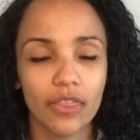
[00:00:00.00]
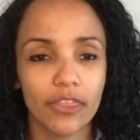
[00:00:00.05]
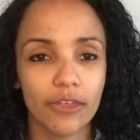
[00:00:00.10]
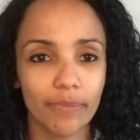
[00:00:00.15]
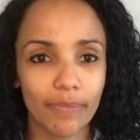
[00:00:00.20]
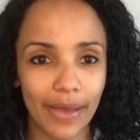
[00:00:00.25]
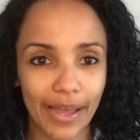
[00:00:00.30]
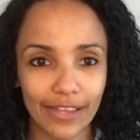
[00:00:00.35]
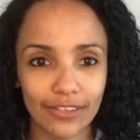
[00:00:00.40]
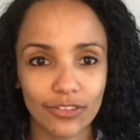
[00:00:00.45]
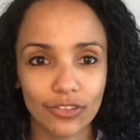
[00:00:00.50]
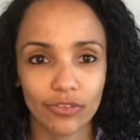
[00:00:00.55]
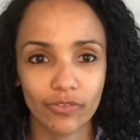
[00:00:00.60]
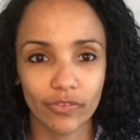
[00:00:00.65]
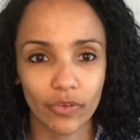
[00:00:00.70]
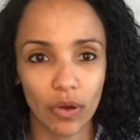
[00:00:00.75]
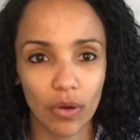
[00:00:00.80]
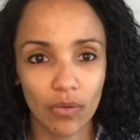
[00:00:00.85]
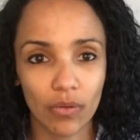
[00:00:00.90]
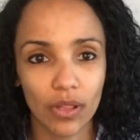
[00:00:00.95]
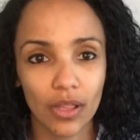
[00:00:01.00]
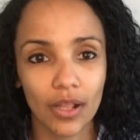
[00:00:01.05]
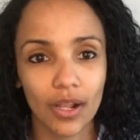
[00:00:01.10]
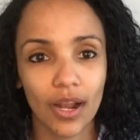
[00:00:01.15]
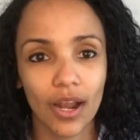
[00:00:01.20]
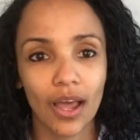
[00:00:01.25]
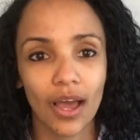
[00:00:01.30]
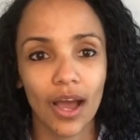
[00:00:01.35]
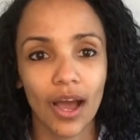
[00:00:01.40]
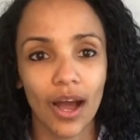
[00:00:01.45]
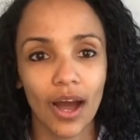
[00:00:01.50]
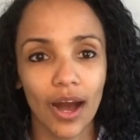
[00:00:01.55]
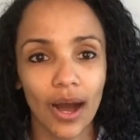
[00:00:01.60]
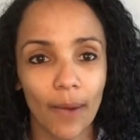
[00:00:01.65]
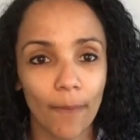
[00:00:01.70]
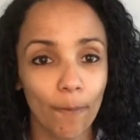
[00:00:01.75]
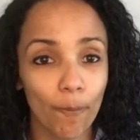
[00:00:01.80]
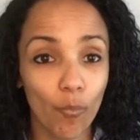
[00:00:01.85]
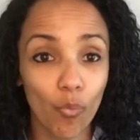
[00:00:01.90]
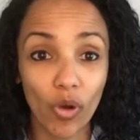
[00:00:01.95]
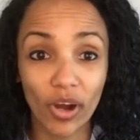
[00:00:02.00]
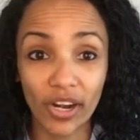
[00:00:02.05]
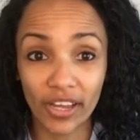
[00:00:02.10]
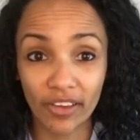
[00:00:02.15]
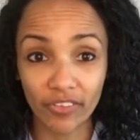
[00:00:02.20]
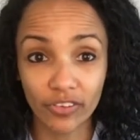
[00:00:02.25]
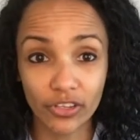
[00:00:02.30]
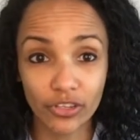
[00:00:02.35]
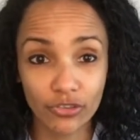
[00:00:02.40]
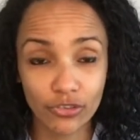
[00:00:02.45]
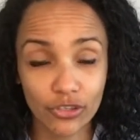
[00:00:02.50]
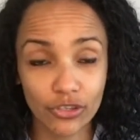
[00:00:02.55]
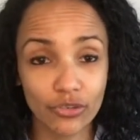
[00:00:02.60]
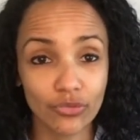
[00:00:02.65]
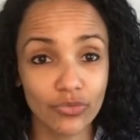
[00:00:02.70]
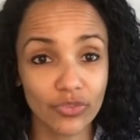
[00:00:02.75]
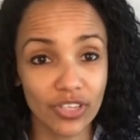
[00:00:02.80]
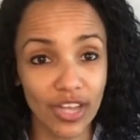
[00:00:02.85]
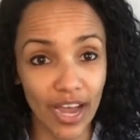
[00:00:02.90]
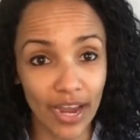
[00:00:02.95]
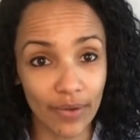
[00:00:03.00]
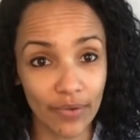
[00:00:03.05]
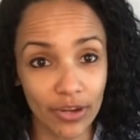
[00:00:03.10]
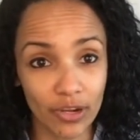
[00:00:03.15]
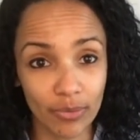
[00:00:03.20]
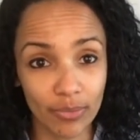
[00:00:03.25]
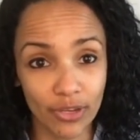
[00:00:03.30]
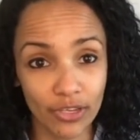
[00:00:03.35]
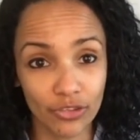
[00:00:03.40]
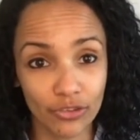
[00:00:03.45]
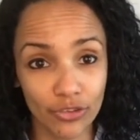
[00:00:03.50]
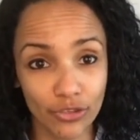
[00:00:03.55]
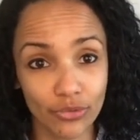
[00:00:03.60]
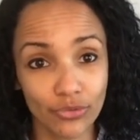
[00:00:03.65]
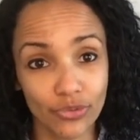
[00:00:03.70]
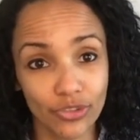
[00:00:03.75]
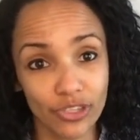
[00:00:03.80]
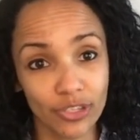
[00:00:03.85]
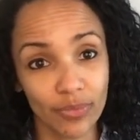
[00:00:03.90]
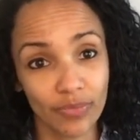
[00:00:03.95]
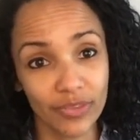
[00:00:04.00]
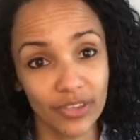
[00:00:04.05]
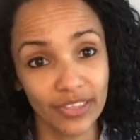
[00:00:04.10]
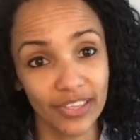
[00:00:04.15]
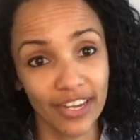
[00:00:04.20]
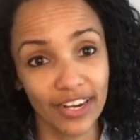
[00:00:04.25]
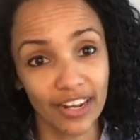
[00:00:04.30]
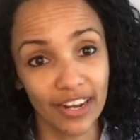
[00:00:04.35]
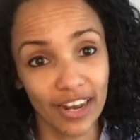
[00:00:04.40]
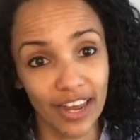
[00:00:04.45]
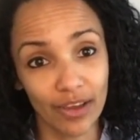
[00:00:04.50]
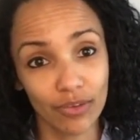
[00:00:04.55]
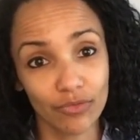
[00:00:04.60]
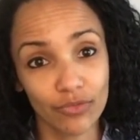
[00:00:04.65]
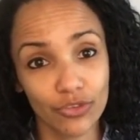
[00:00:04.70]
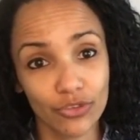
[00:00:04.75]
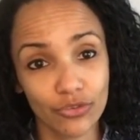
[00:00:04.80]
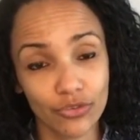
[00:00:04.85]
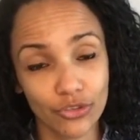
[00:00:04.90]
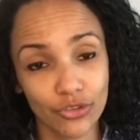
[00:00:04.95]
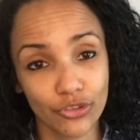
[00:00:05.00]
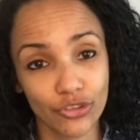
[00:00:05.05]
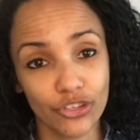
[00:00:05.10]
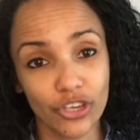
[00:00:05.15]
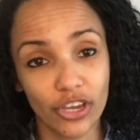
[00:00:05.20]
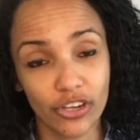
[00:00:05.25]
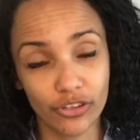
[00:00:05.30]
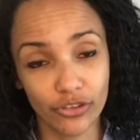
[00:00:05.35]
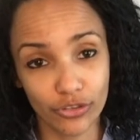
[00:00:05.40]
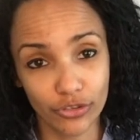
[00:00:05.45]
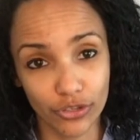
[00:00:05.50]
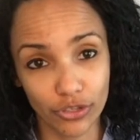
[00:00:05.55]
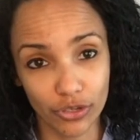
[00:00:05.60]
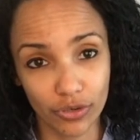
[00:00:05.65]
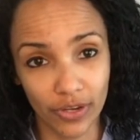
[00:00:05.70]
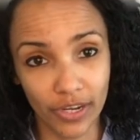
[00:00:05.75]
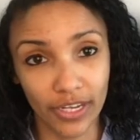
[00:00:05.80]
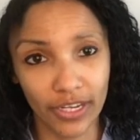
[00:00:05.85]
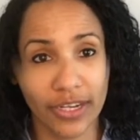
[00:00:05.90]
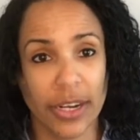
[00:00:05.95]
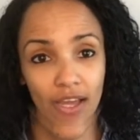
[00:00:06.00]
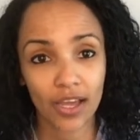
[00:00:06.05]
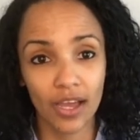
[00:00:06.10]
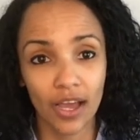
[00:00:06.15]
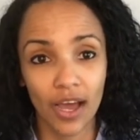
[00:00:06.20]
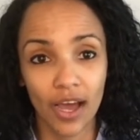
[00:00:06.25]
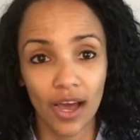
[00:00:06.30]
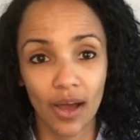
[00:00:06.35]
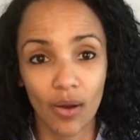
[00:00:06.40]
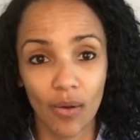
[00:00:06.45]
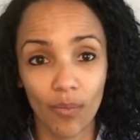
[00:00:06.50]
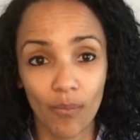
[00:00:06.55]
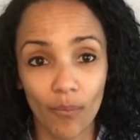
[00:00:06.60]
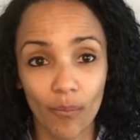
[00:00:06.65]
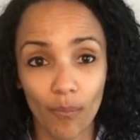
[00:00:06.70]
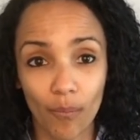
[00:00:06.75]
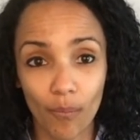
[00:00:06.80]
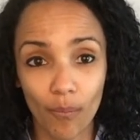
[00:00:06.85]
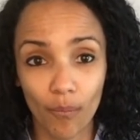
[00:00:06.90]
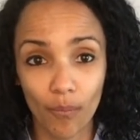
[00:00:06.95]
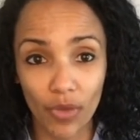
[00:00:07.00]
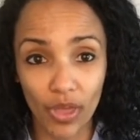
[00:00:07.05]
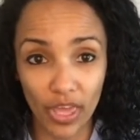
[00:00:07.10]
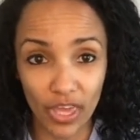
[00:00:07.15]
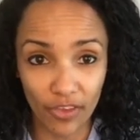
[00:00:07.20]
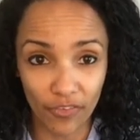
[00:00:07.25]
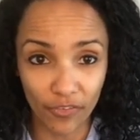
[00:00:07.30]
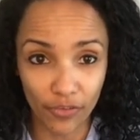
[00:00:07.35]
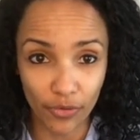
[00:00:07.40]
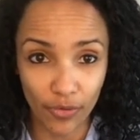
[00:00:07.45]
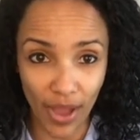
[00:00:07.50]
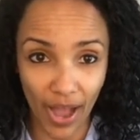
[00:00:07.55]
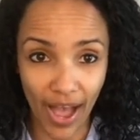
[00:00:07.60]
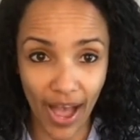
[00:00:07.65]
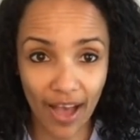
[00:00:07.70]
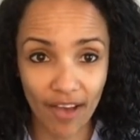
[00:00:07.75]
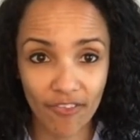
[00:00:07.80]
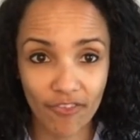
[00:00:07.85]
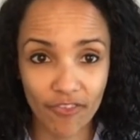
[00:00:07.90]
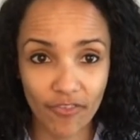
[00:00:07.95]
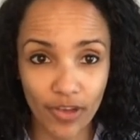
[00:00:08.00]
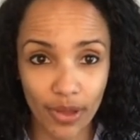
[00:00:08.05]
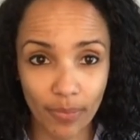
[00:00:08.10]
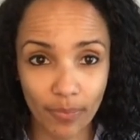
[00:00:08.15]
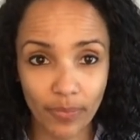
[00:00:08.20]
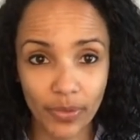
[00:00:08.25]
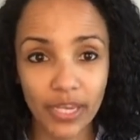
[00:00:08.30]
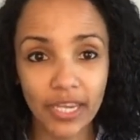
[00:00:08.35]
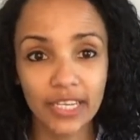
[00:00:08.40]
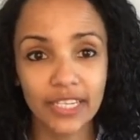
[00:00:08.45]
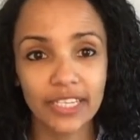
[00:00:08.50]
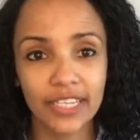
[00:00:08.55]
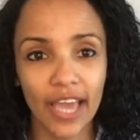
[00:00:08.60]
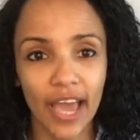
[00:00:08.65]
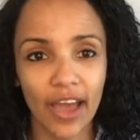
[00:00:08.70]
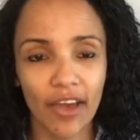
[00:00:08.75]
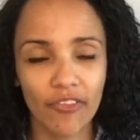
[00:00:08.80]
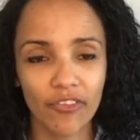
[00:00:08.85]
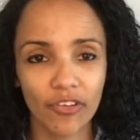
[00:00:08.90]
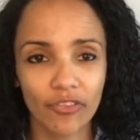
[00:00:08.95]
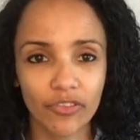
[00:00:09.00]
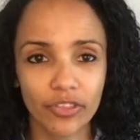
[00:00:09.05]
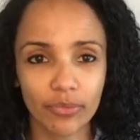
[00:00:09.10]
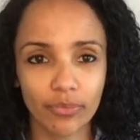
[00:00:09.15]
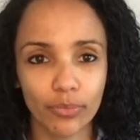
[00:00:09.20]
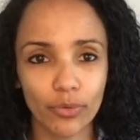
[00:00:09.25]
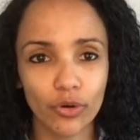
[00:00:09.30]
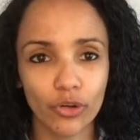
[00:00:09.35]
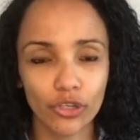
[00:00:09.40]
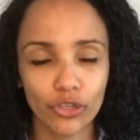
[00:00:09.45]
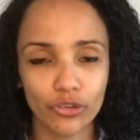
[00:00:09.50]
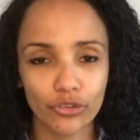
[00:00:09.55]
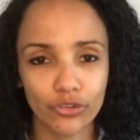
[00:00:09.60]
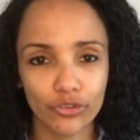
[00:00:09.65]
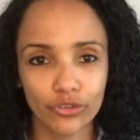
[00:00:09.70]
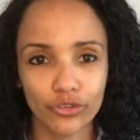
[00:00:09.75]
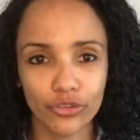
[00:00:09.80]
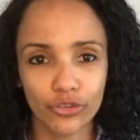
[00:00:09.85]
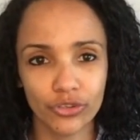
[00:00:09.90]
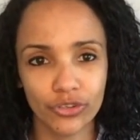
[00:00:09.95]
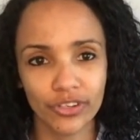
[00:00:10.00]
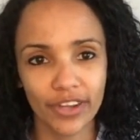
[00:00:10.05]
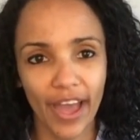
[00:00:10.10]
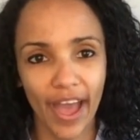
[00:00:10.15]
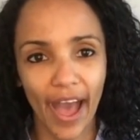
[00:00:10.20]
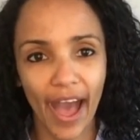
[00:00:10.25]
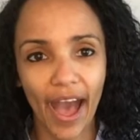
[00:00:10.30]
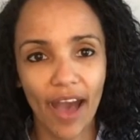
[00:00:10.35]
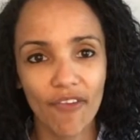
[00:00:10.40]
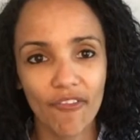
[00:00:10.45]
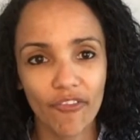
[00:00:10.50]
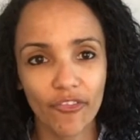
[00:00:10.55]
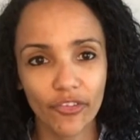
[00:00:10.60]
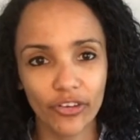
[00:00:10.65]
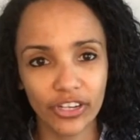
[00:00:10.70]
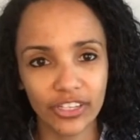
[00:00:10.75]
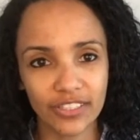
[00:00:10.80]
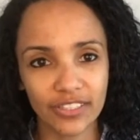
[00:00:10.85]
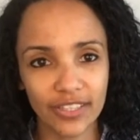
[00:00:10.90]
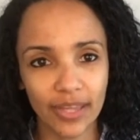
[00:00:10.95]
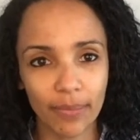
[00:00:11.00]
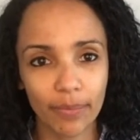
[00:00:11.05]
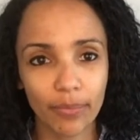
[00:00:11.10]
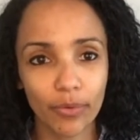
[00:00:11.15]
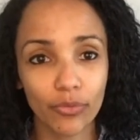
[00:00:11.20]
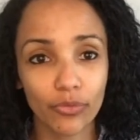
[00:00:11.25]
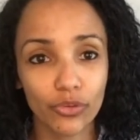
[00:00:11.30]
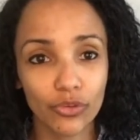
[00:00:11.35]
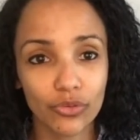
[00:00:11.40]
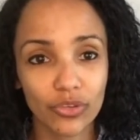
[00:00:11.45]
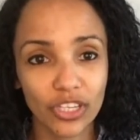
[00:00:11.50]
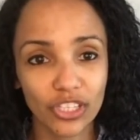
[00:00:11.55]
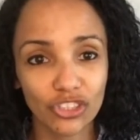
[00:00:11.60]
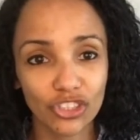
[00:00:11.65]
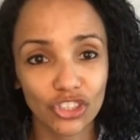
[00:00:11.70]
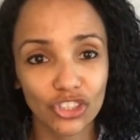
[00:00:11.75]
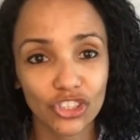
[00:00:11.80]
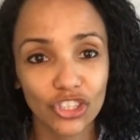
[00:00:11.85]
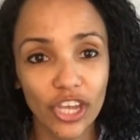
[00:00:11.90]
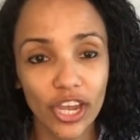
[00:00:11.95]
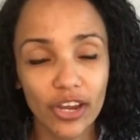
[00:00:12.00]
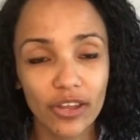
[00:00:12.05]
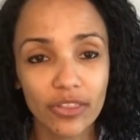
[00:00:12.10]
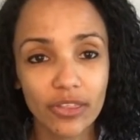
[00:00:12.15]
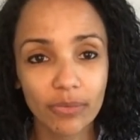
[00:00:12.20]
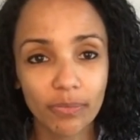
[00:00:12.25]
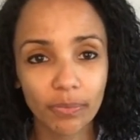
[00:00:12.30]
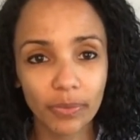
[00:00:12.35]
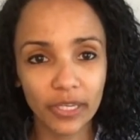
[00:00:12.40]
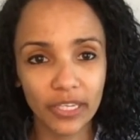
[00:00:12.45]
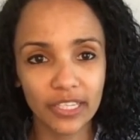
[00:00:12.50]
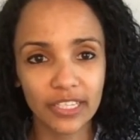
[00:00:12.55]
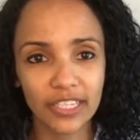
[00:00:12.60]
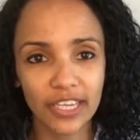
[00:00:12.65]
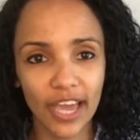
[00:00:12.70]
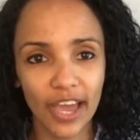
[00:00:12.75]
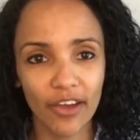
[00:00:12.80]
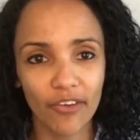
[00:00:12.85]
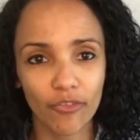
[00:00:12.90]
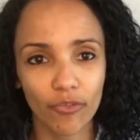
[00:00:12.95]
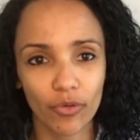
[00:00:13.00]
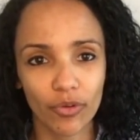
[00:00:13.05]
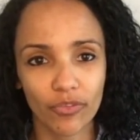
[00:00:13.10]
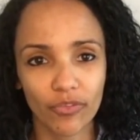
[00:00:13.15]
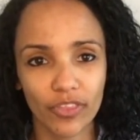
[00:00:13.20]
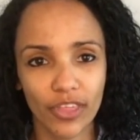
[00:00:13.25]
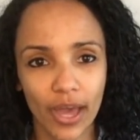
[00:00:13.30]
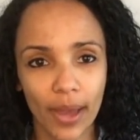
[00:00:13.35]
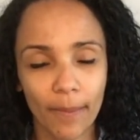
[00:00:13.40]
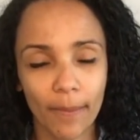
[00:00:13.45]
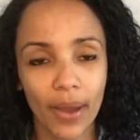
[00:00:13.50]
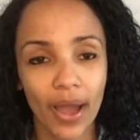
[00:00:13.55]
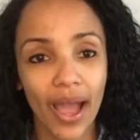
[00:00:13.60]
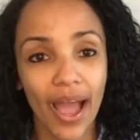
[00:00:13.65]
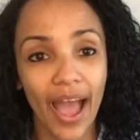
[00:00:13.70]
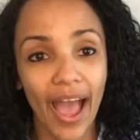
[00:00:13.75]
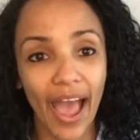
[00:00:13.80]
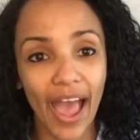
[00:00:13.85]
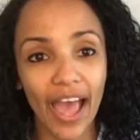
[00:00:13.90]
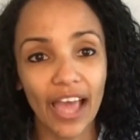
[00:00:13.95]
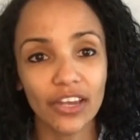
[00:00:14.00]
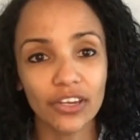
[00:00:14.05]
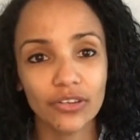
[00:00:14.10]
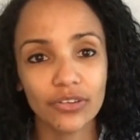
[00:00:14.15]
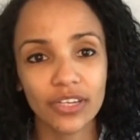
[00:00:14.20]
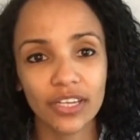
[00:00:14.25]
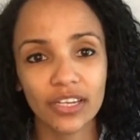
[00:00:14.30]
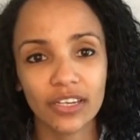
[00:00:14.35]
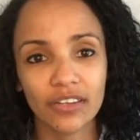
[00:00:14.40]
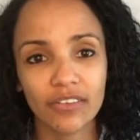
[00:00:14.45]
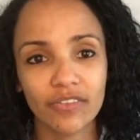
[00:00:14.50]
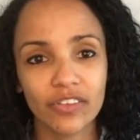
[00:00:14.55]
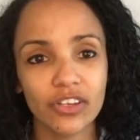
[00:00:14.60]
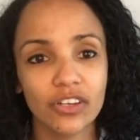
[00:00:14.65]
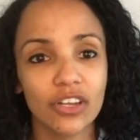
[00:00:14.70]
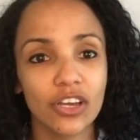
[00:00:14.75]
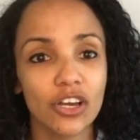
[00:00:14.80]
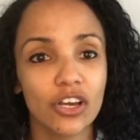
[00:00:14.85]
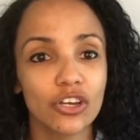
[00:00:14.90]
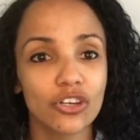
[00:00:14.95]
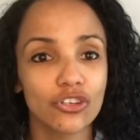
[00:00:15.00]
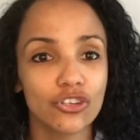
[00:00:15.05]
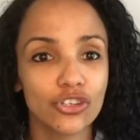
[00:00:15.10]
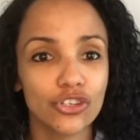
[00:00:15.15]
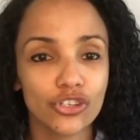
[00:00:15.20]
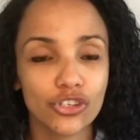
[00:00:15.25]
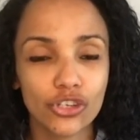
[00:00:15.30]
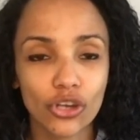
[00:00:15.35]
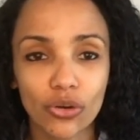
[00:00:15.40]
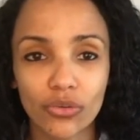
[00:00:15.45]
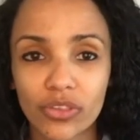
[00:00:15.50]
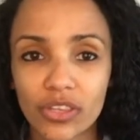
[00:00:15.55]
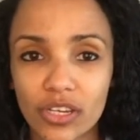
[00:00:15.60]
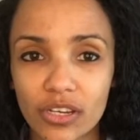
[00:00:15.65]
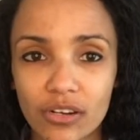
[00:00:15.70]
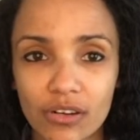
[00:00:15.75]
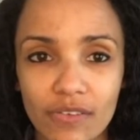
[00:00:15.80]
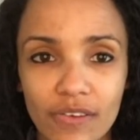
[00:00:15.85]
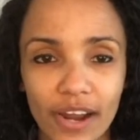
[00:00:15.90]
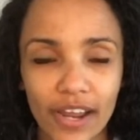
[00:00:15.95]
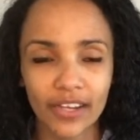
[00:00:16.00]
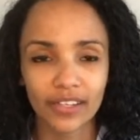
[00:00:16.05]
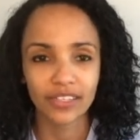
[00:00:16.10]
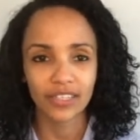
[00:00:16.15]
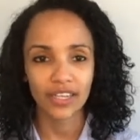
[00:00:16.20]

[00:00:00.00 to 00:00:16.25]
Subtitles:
the best of all. Whatever you choose, I recommend you choose something that allows you to share your screen. If you have a PDF of the book your student have, for example, you can share the PDF with them, and you can even show the correct